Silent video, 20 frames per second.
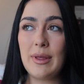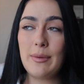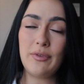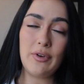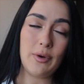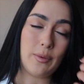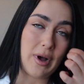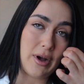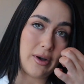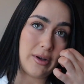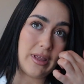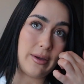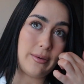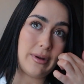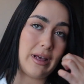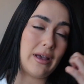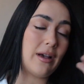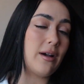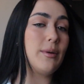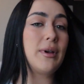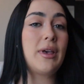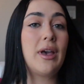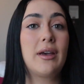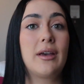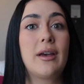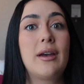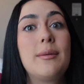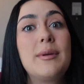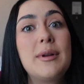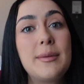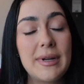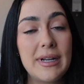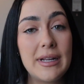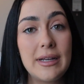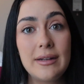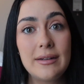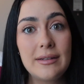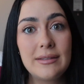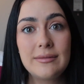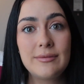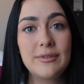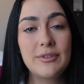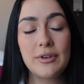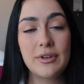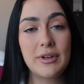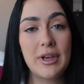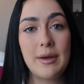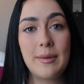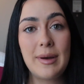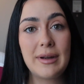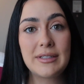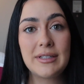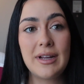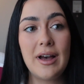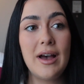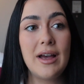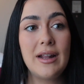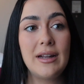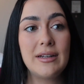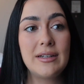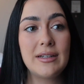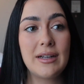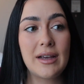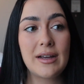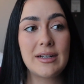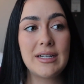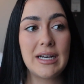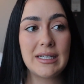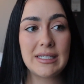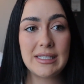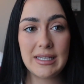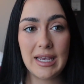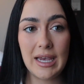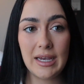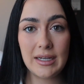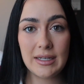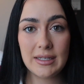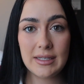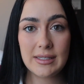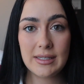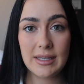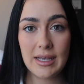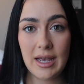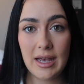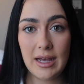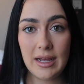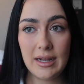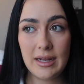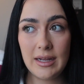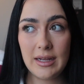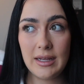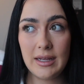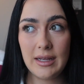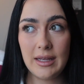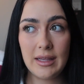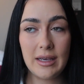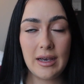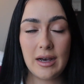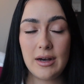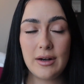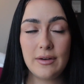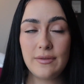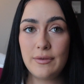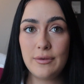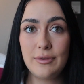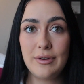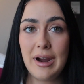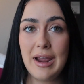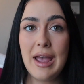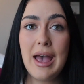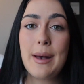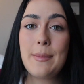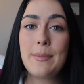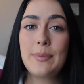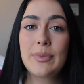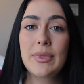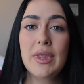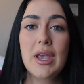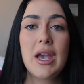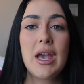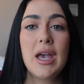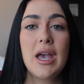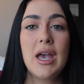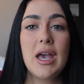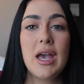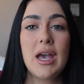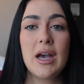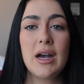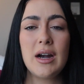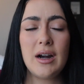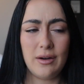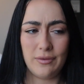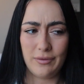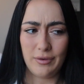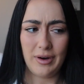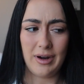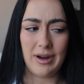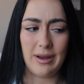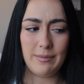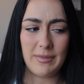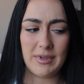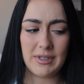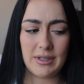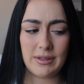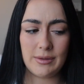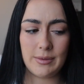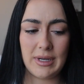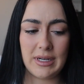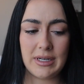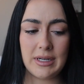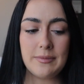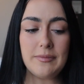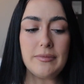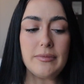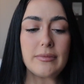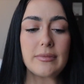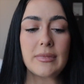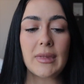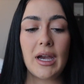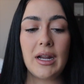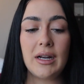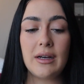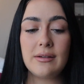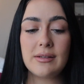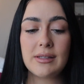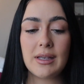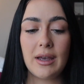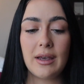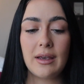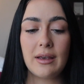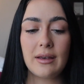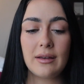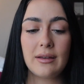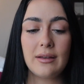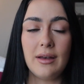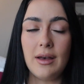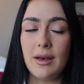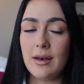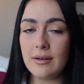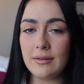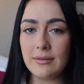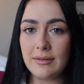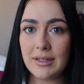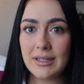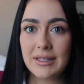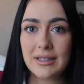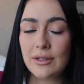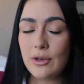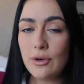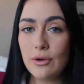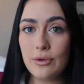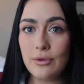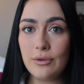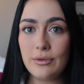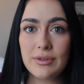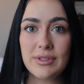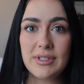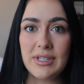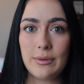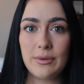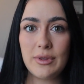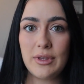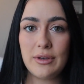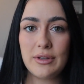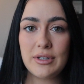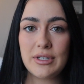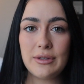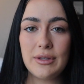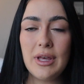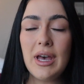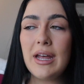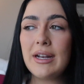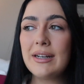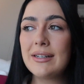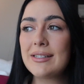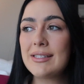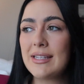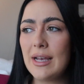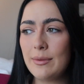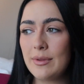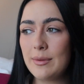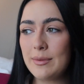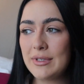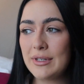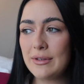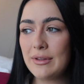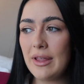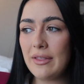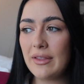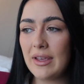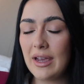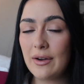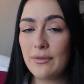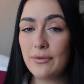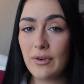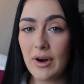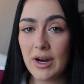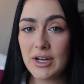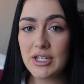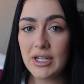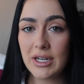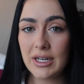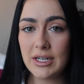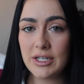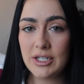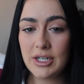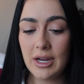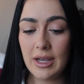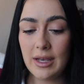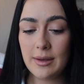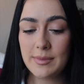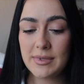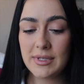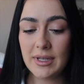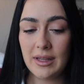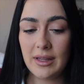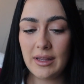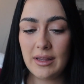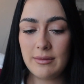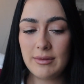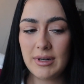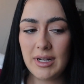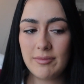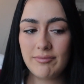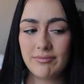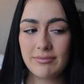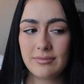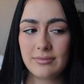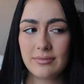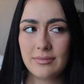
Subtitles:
them for a while, and they were like, oh, we're going home in a minute. We've got to go back to Ireland. Like, our taxi's getting us at, I think, 4:30 a.m. 4:30 a.m, that sounds weird. And I was like, oh, cool, we'll sit with you until then. Sat with them until then. They had fried chicken and chips. And then they were like,